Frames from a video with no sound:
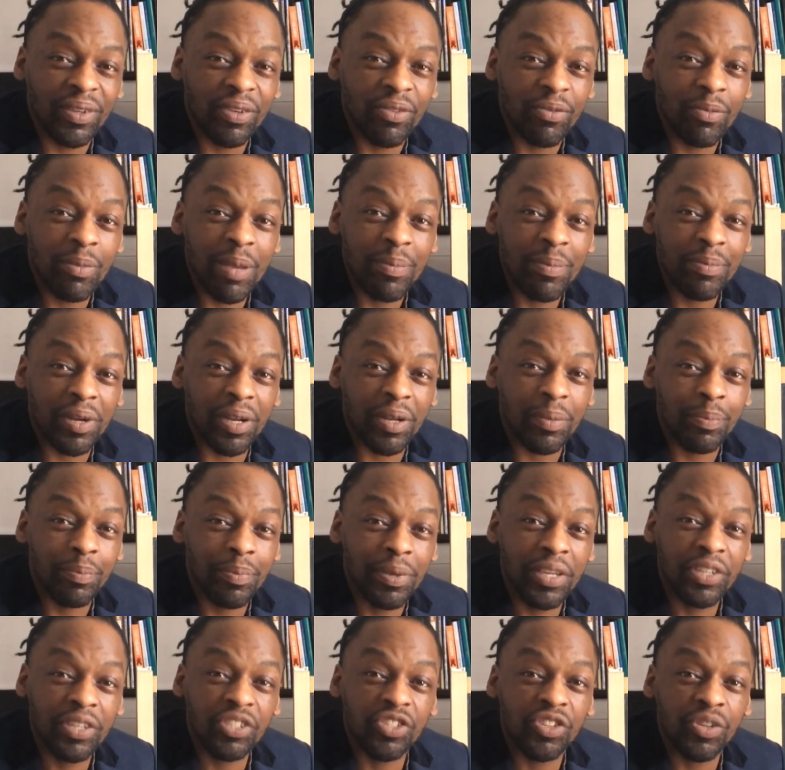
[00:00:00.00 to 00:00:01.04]
Remember,
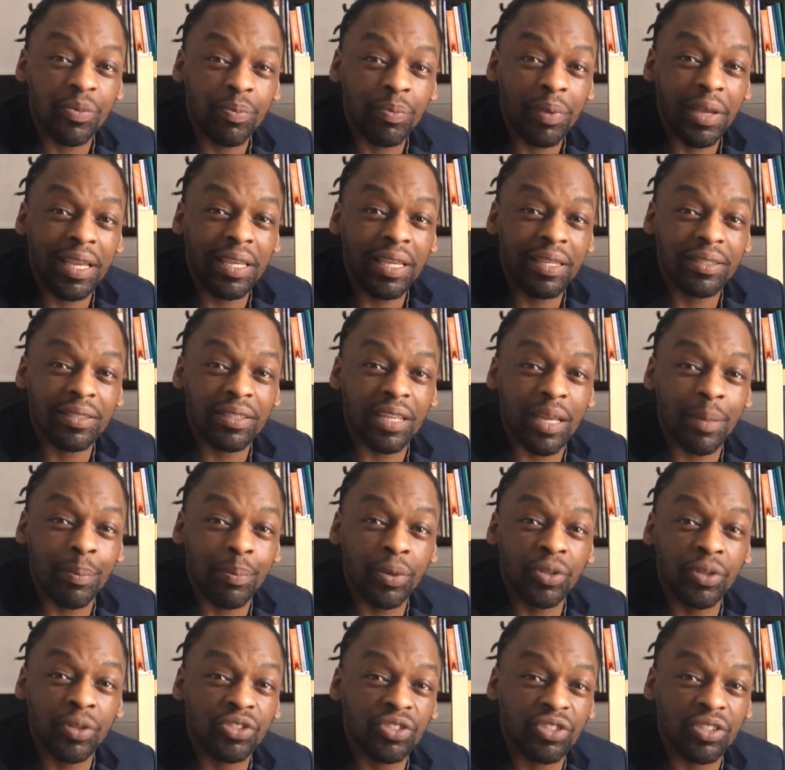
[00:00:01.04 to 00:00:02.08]
pitch, pace and
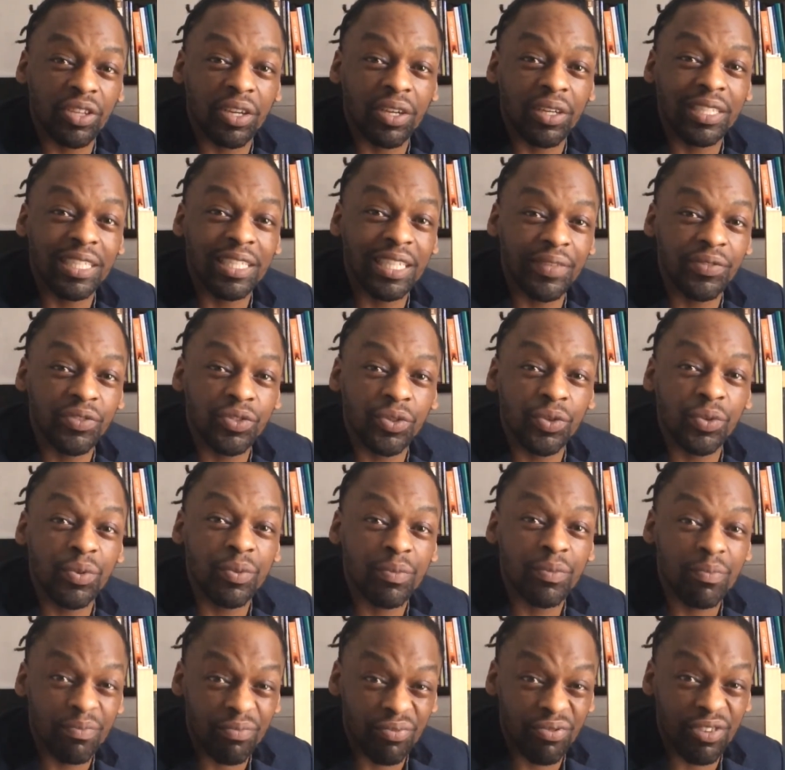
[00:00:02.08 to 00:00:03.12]
posture gives you
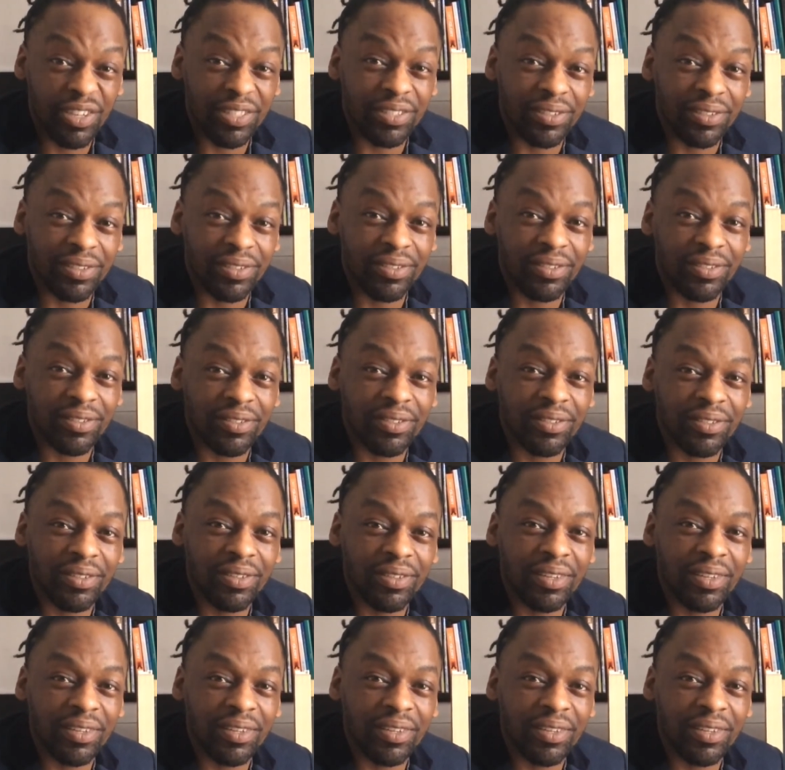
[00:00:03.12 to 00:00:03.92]
presence.